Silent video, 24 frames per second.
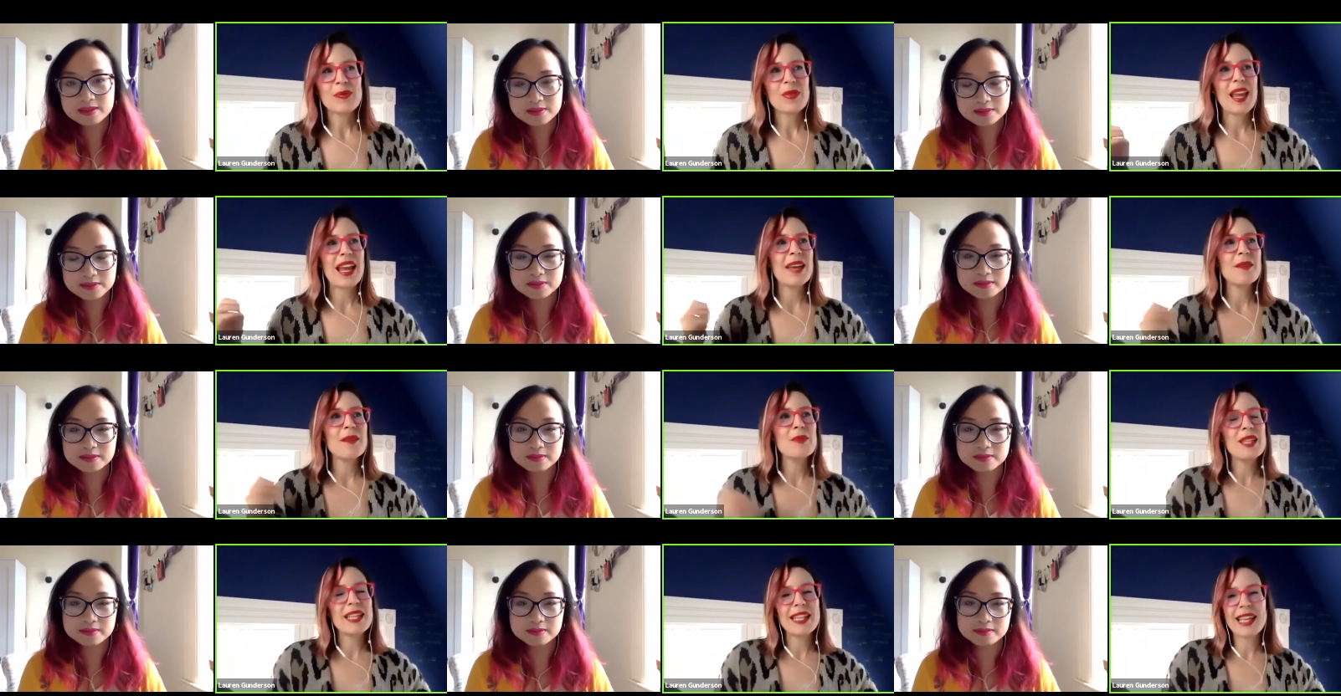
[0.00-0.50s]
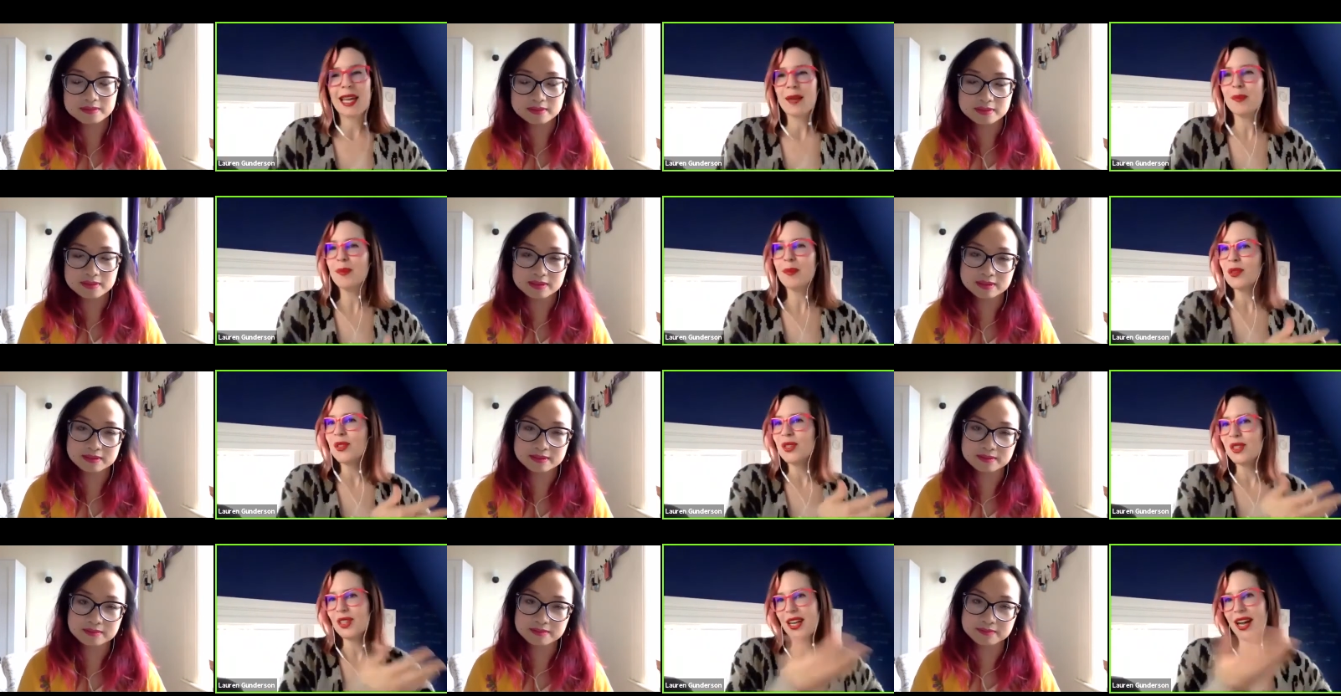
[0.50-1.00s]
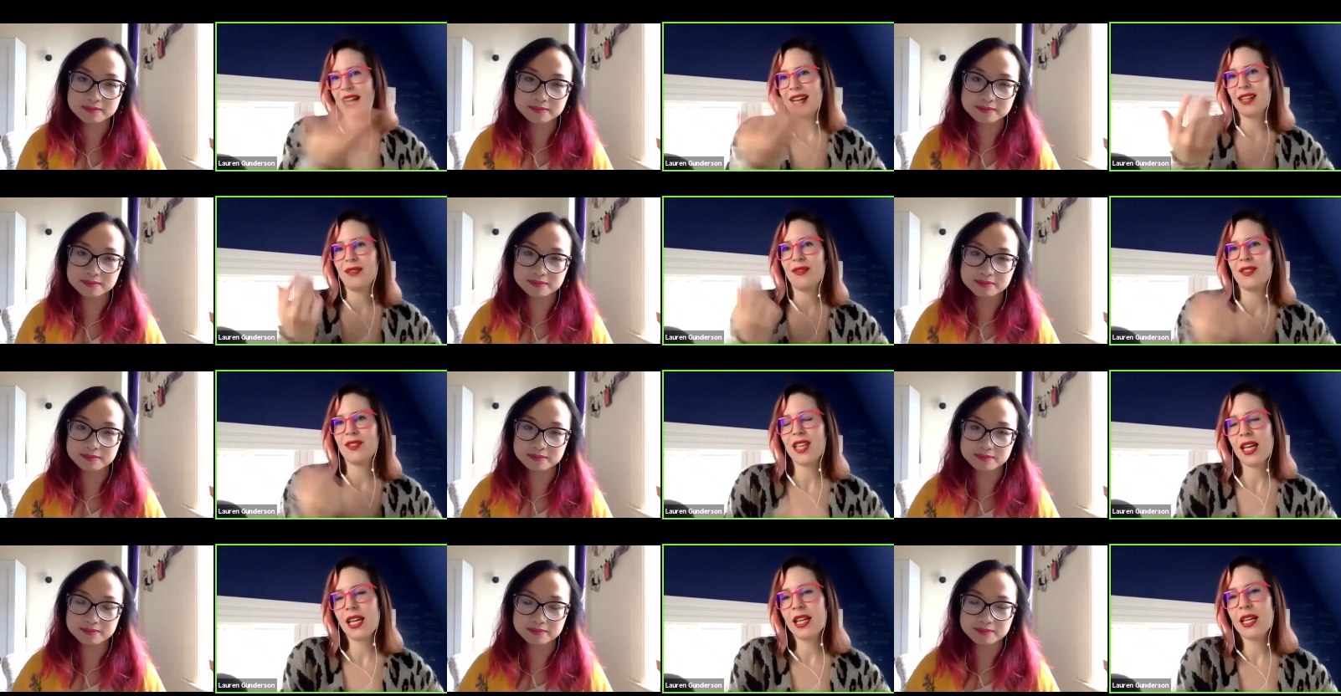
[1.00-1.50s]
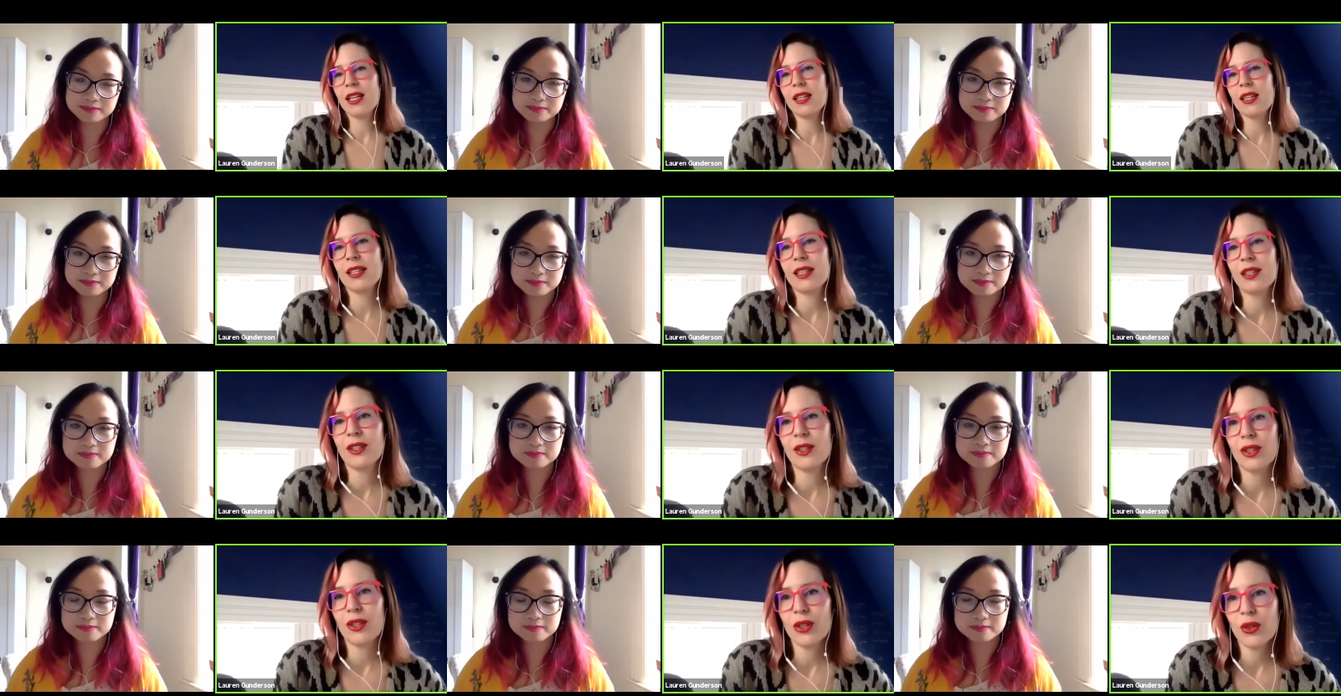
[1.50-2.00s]
Speaker 1: And being able to kind of take
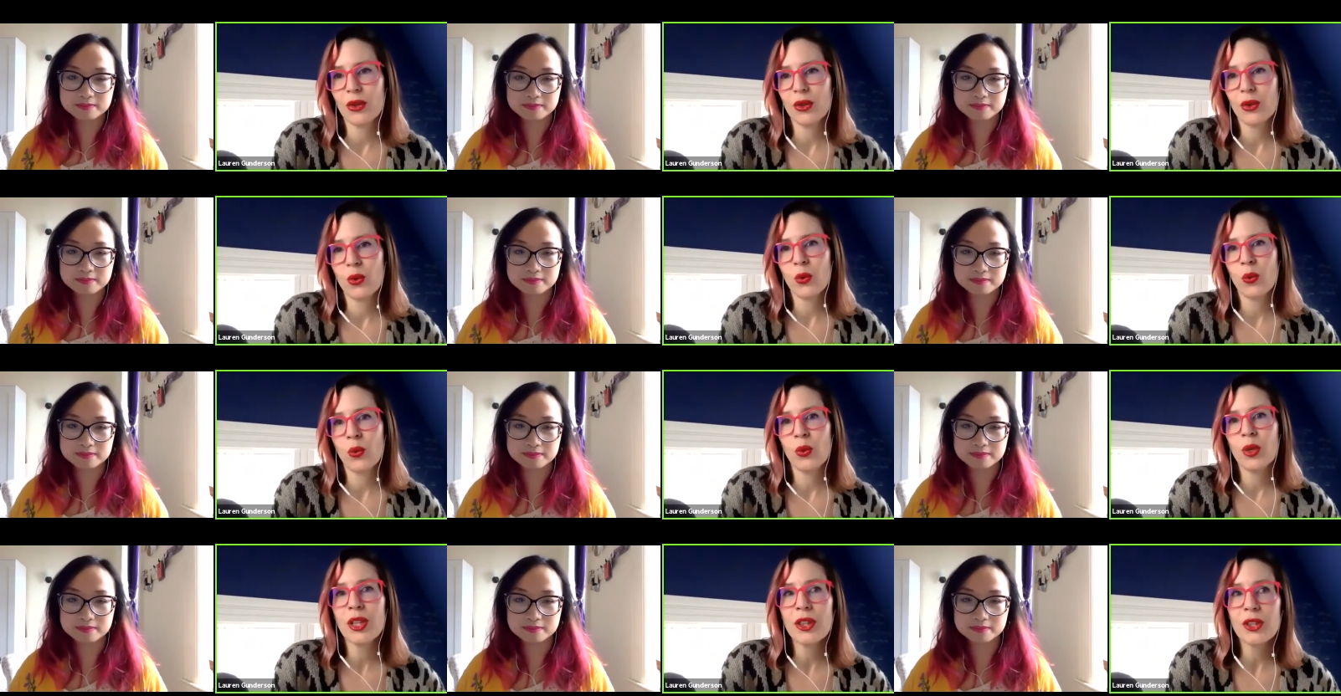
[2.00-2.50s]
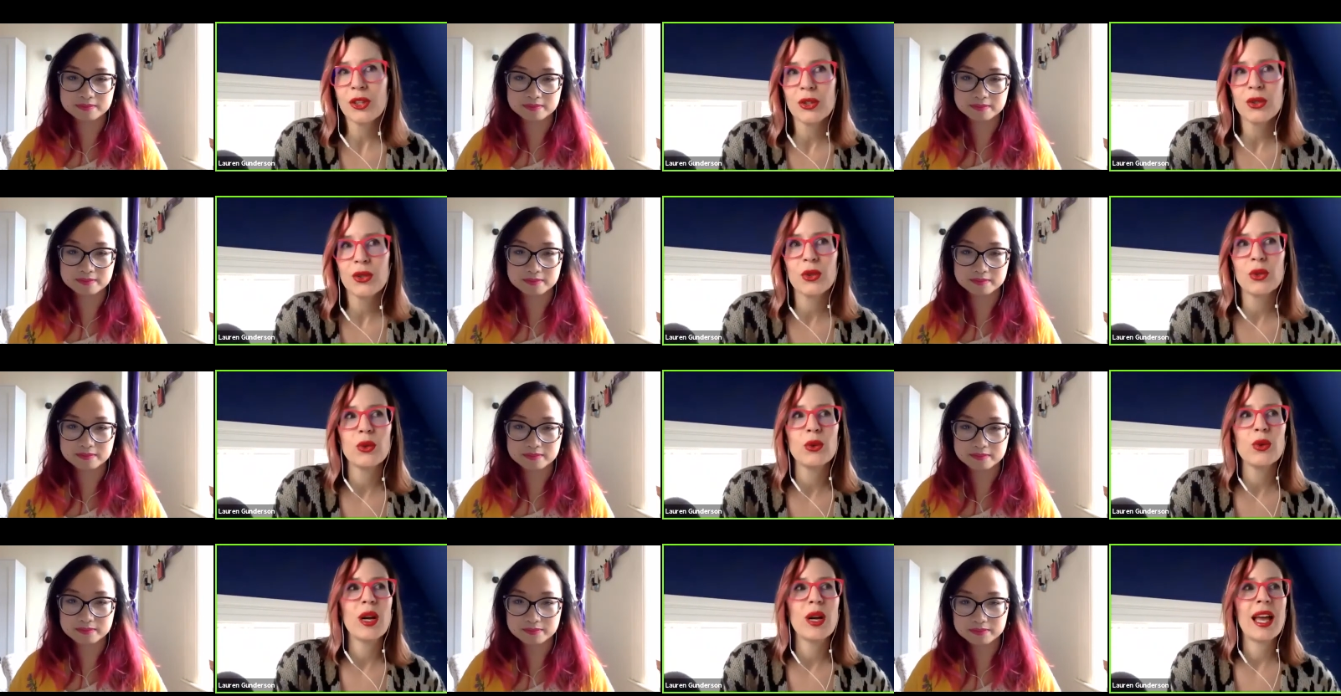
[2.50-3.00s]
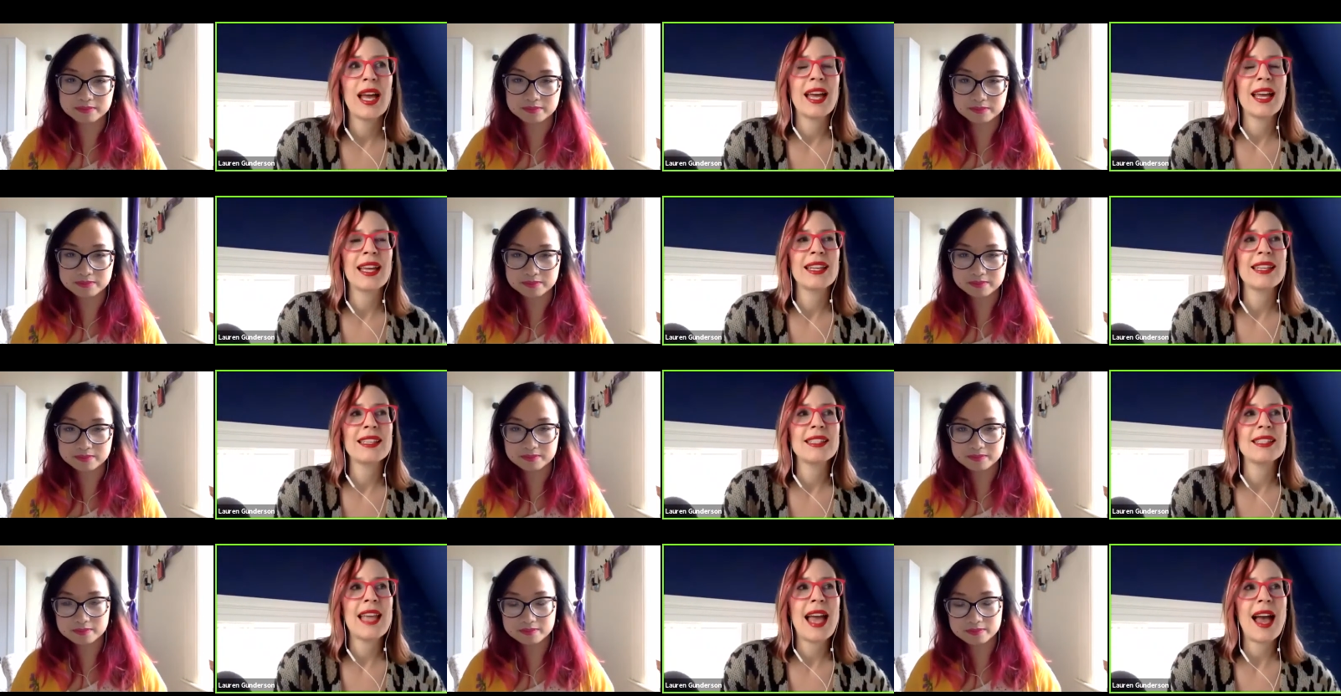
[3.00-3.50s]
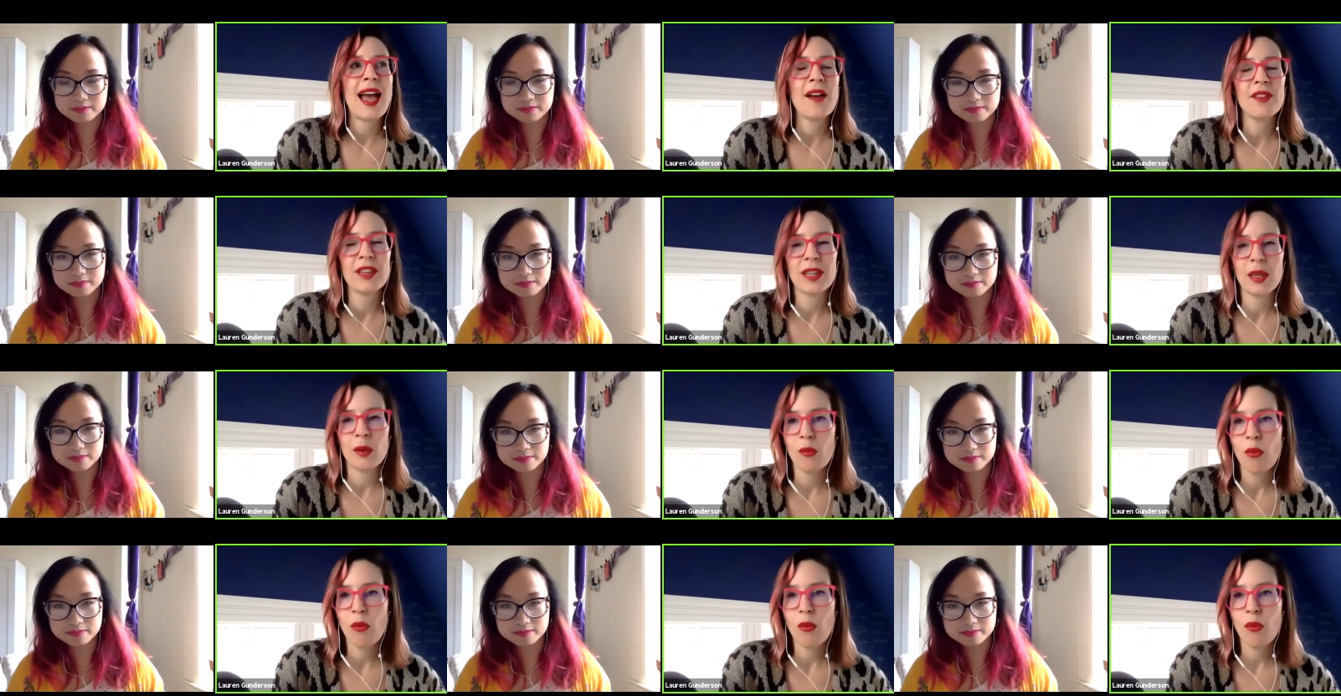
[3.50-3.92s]
theater with you and having it